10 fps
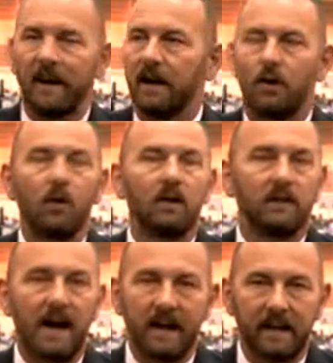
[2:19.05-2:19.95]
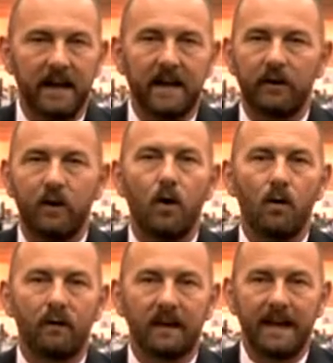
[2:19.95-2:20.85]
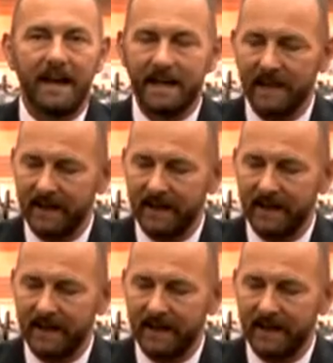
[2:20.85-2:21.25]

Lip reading: a gold on layer and overlay.